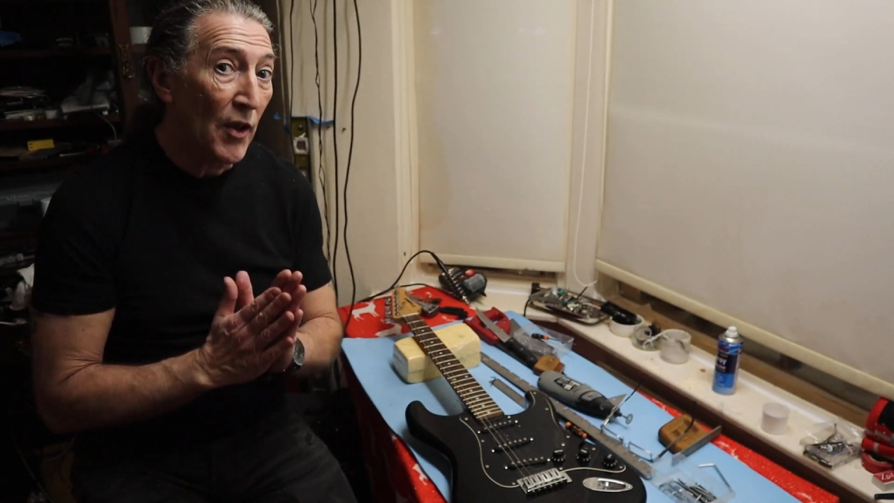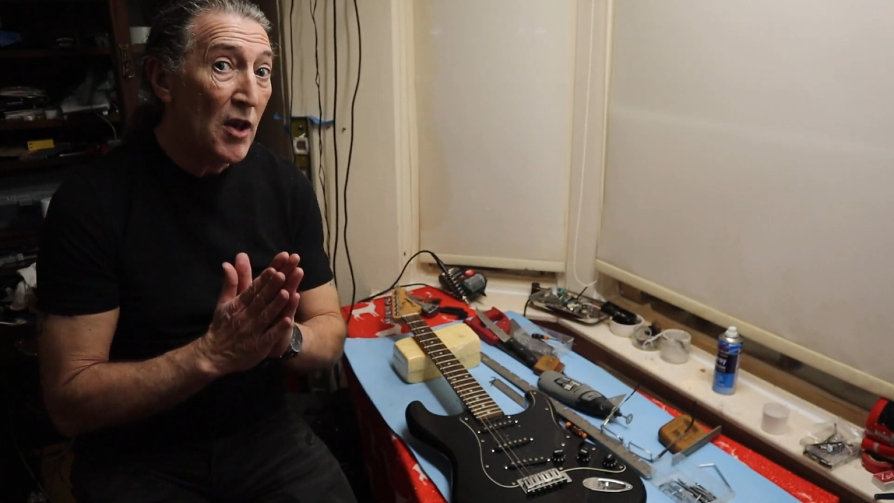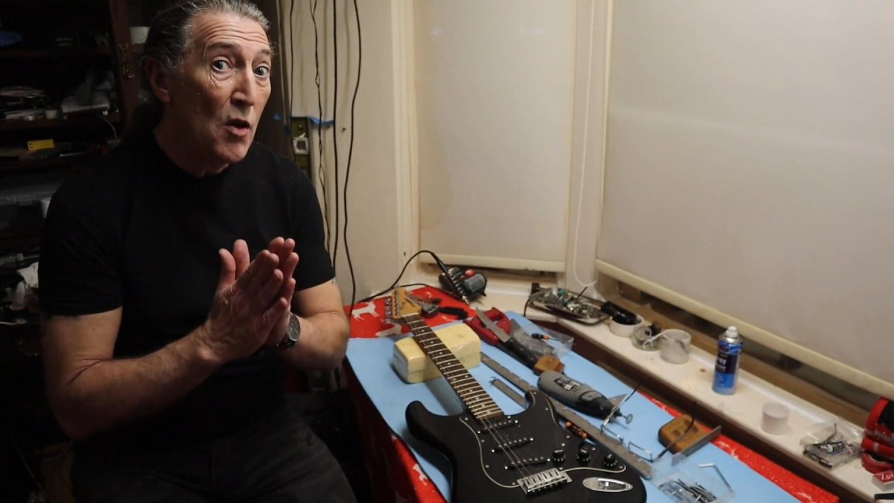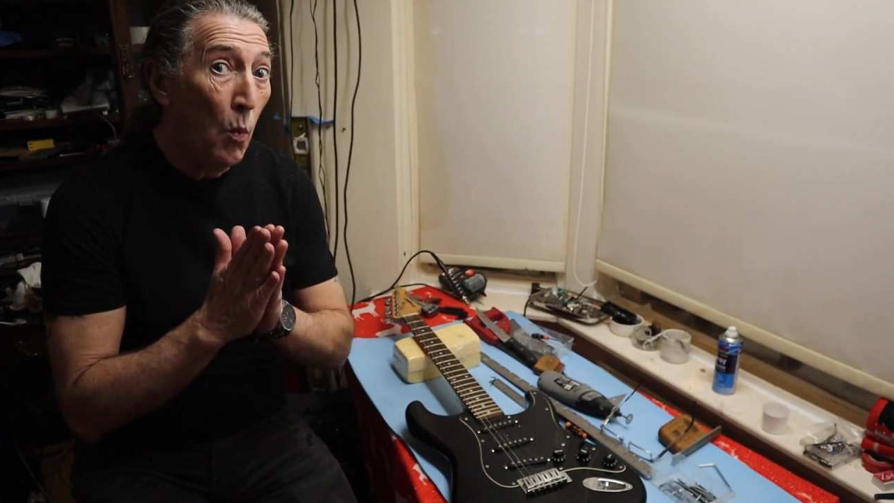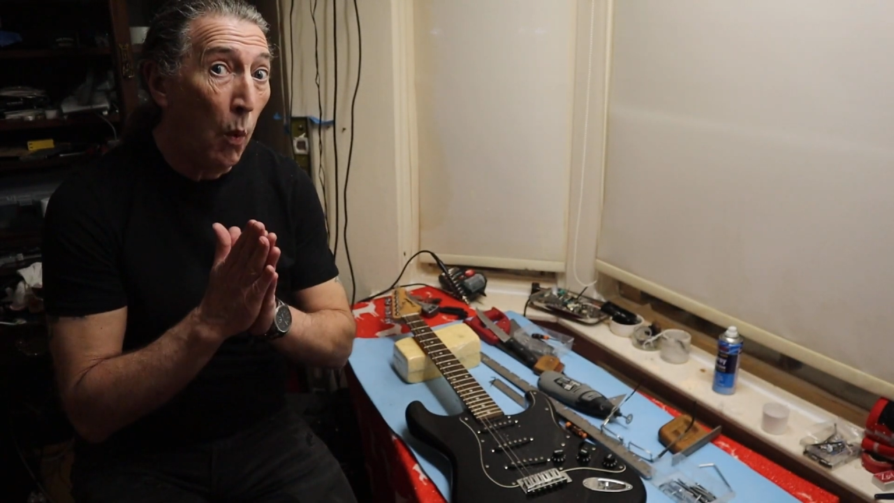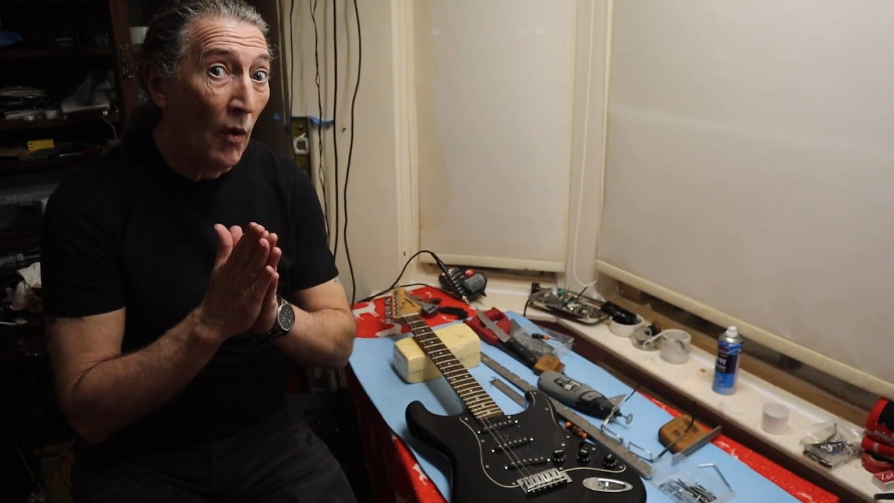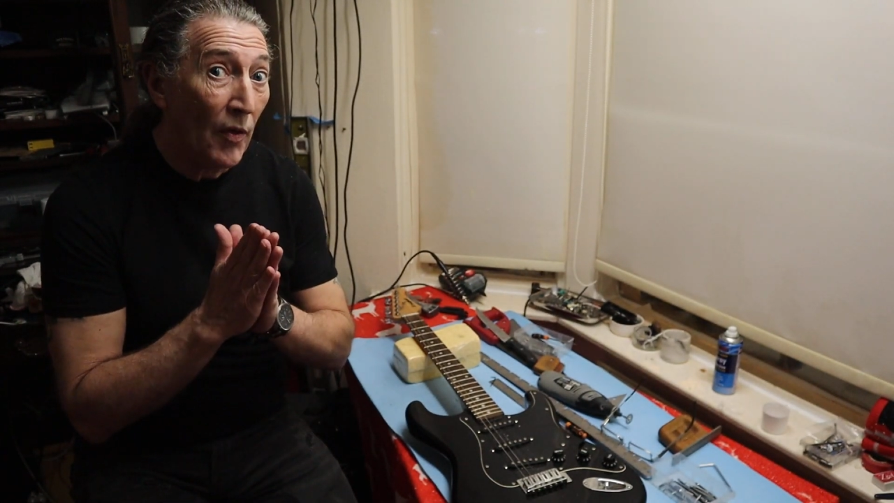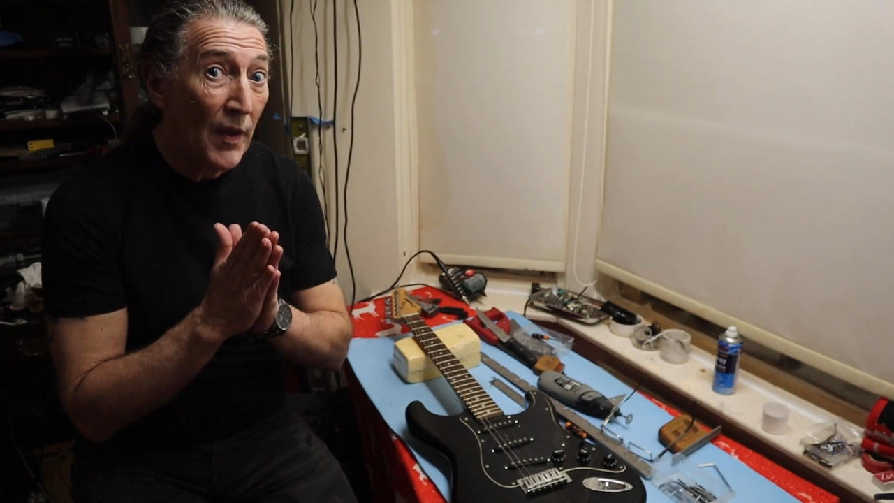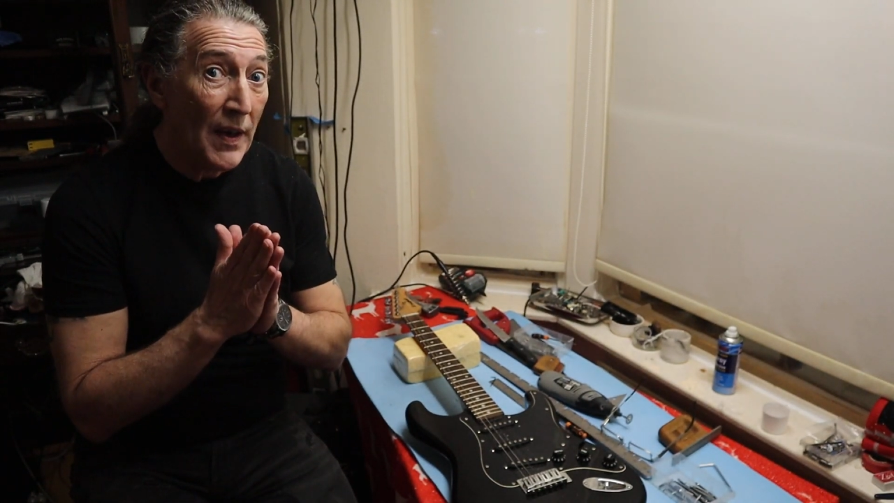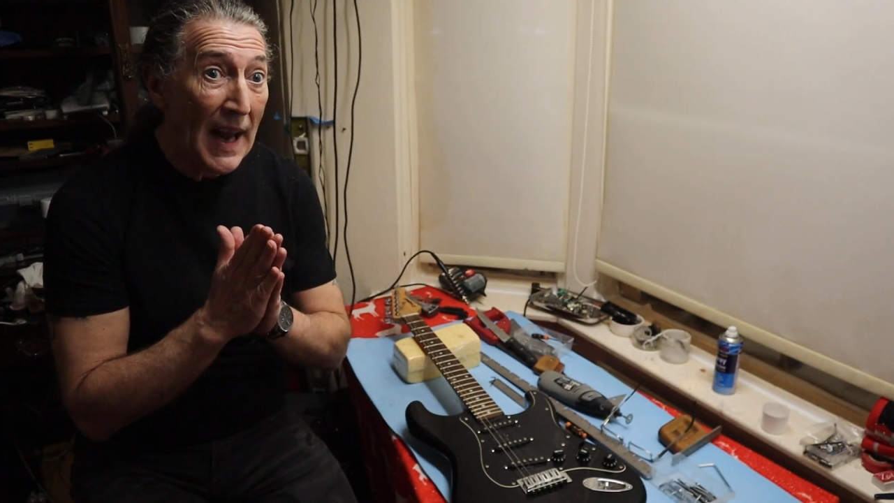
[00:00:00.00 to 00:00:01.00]
that you
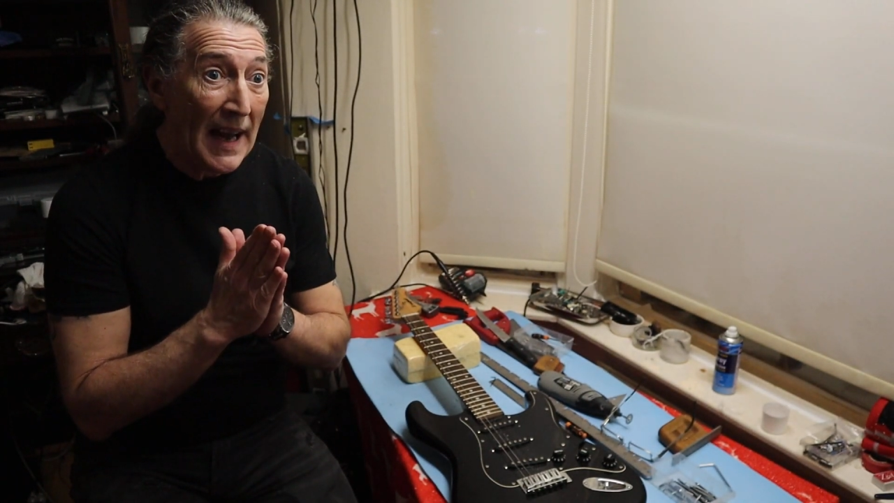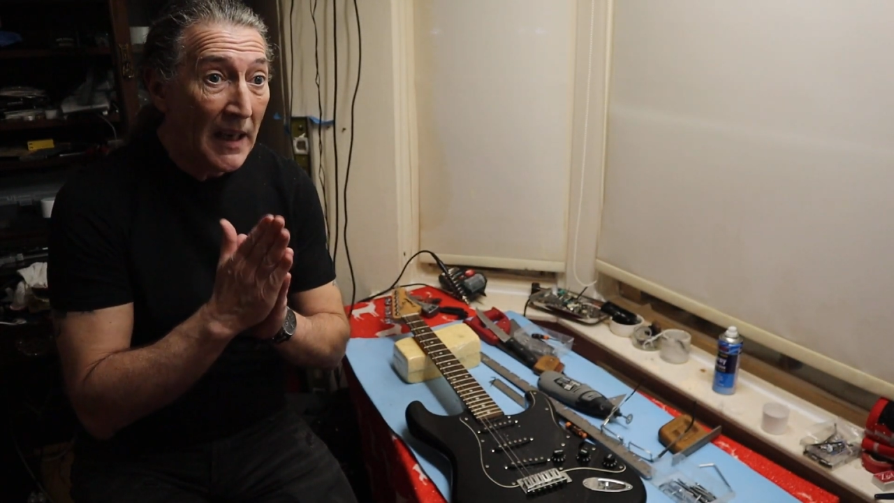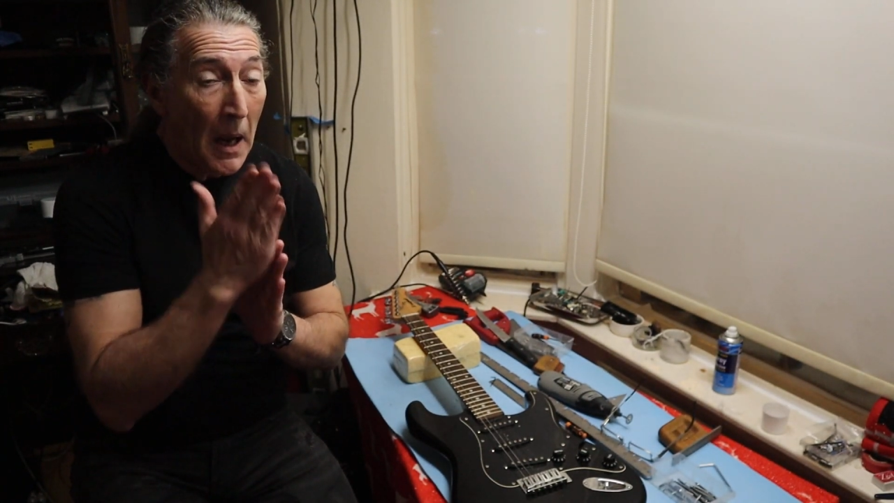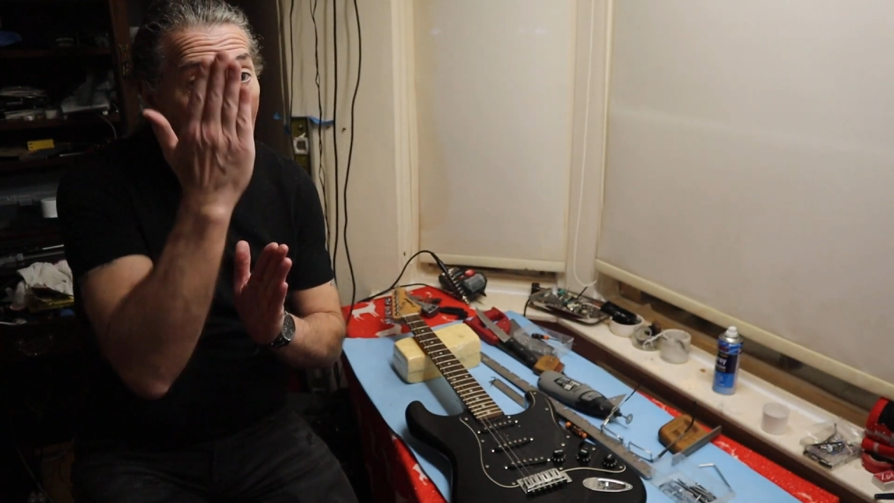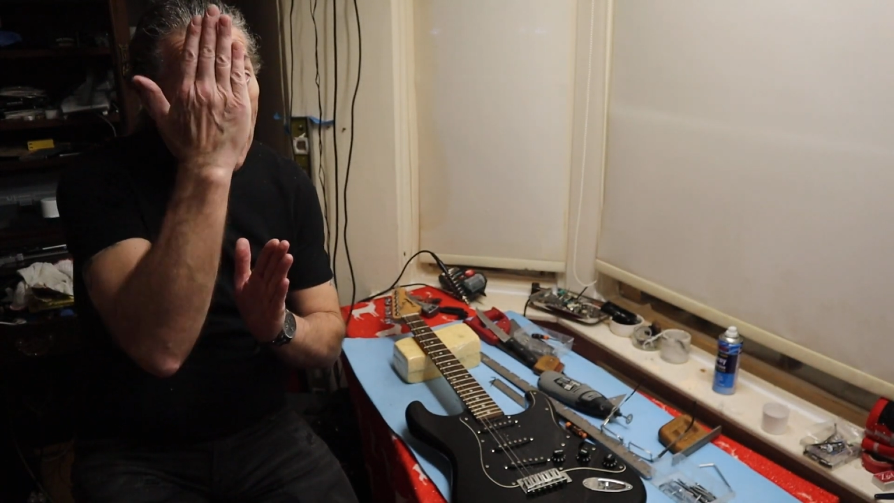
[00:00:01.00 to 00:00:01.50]
want the neck